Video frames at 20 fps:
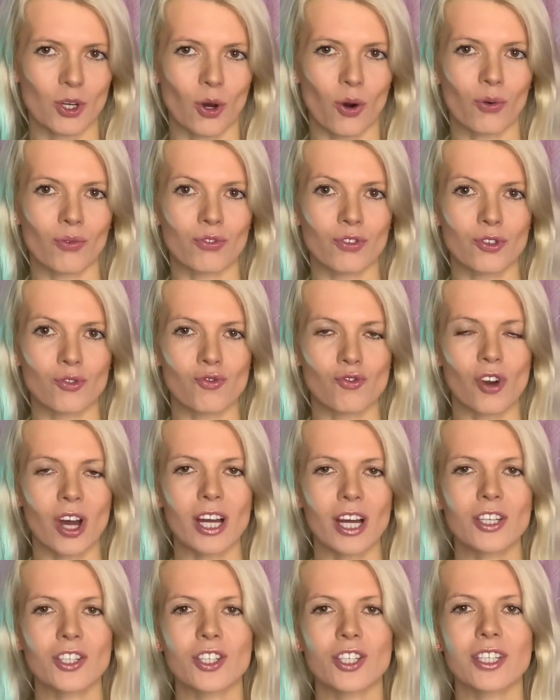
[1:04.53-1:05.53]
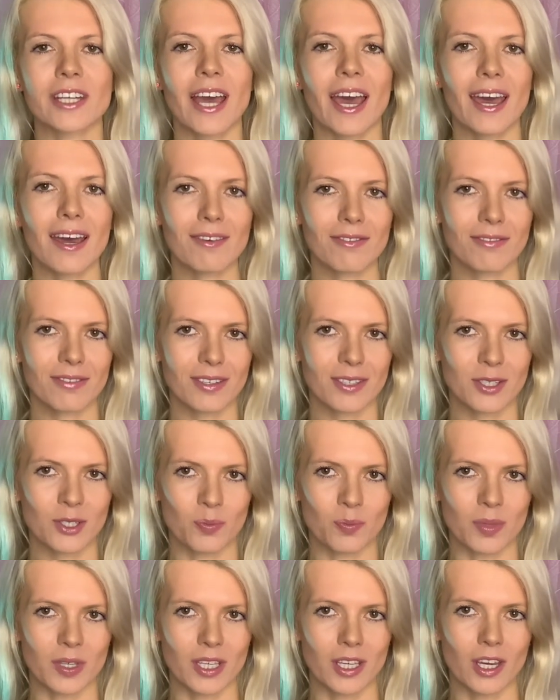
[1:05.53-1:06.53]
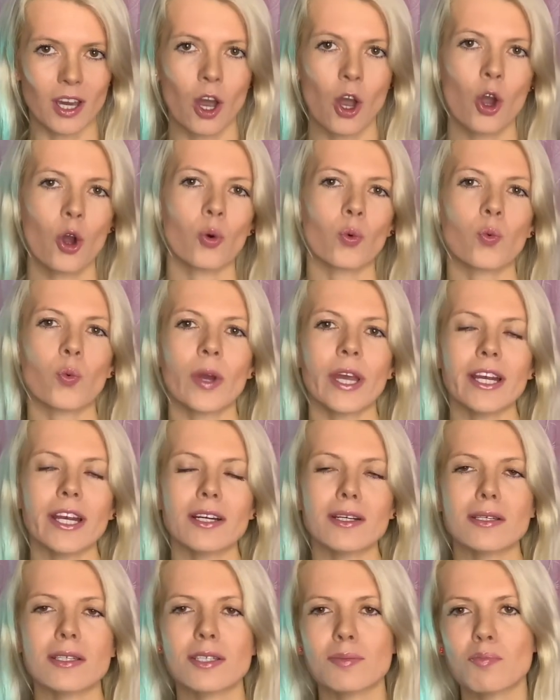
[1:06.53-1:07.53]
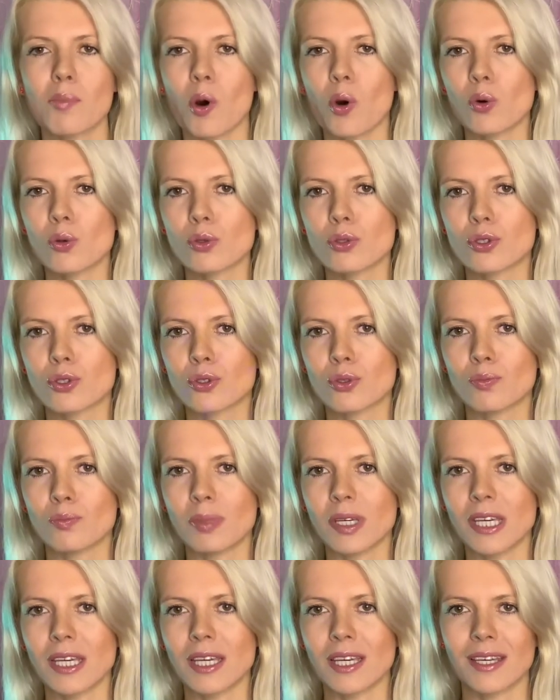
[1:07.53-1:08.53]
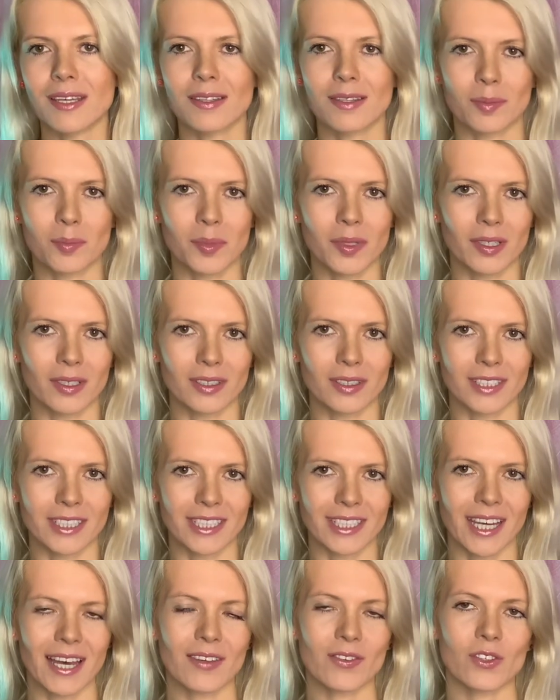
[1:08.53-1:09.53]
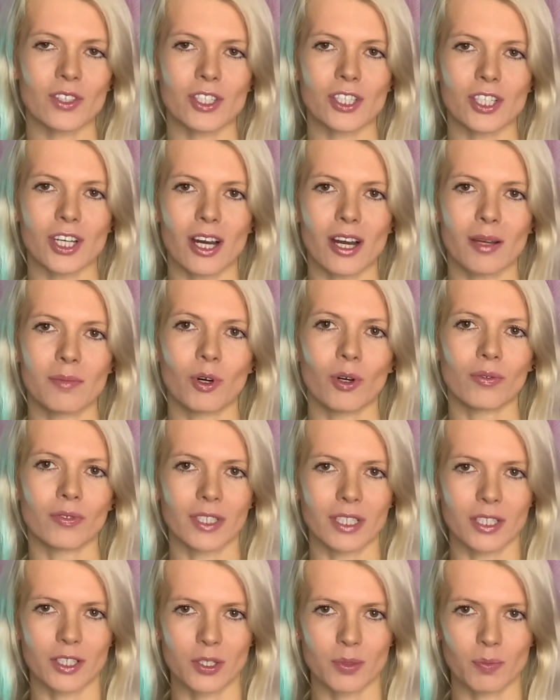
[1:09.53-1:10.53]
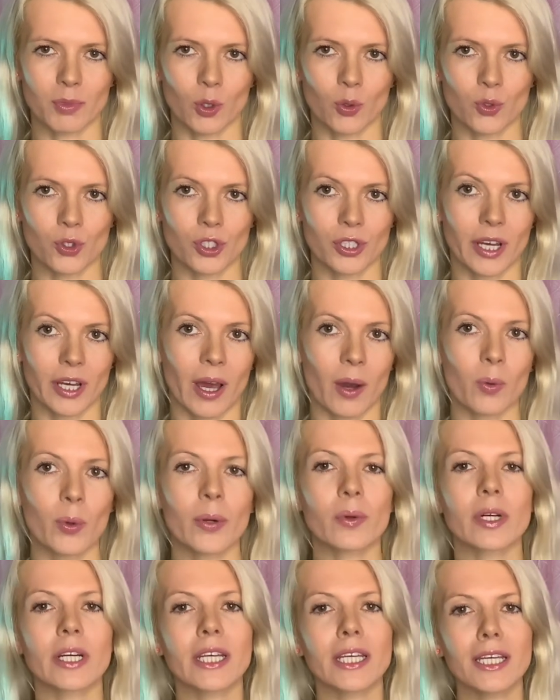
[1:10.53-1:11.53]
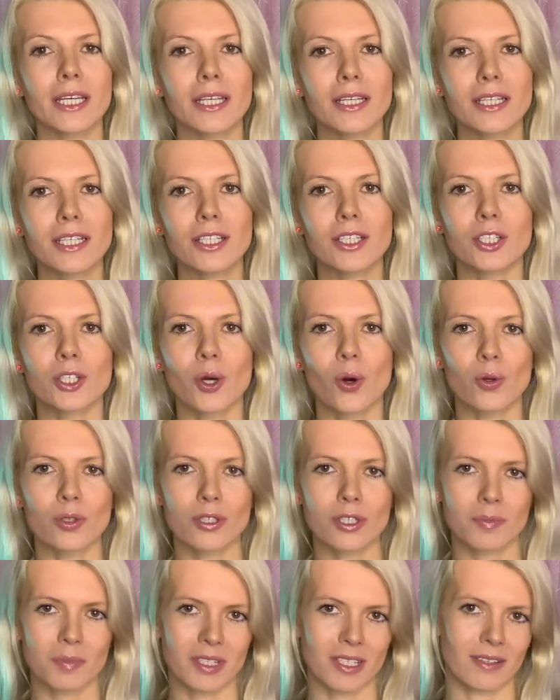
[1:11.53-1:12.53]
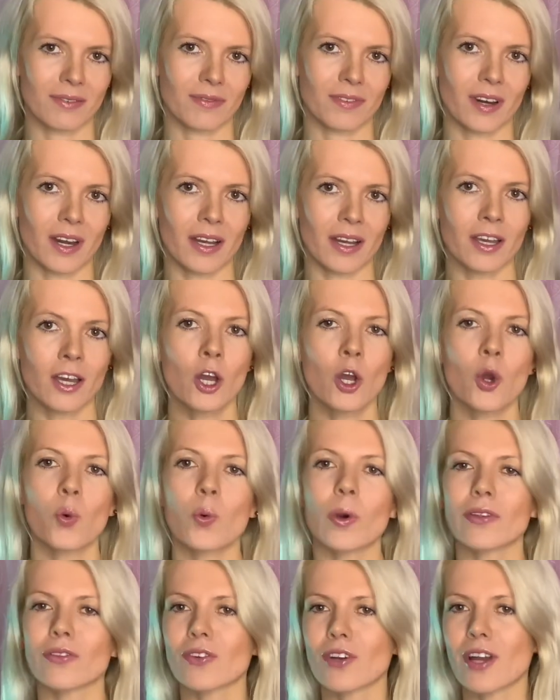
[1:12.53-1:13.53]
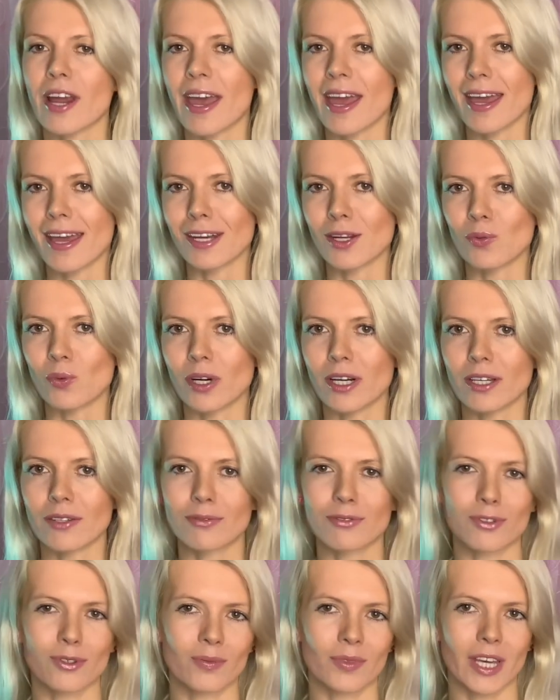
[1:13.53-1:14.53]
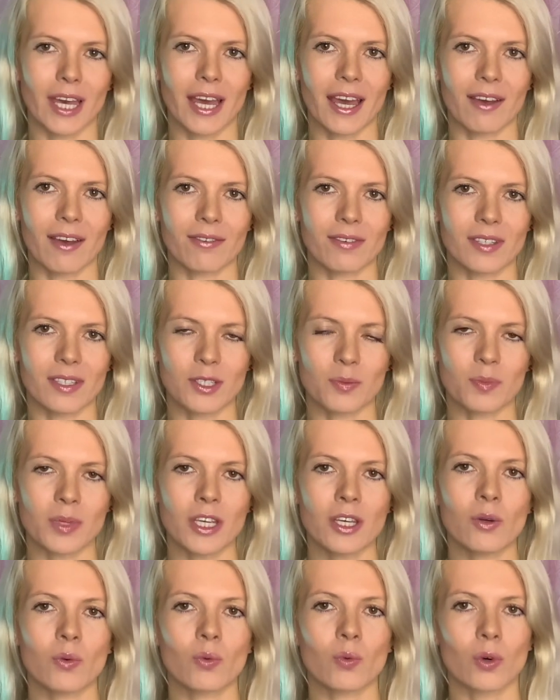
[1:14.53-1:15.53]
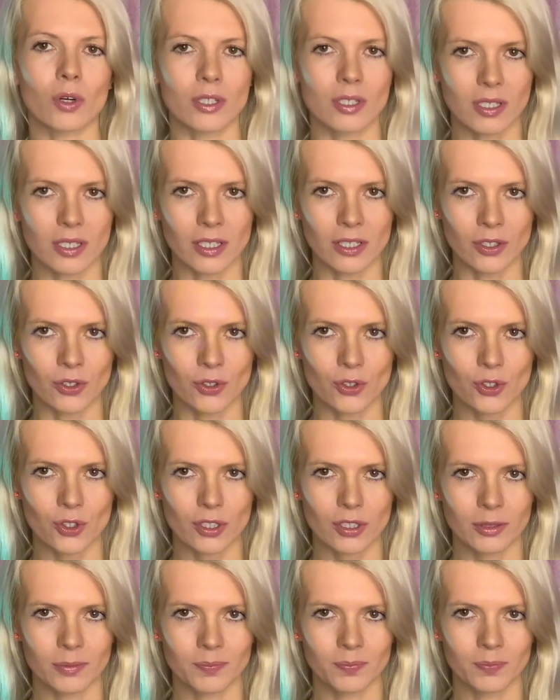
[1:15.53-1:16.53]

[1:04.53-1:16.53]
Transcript: of the Russian FSB were supposed to be in the building at the time of the explosion. However, he did not specify whether anyone from the FSB was injured.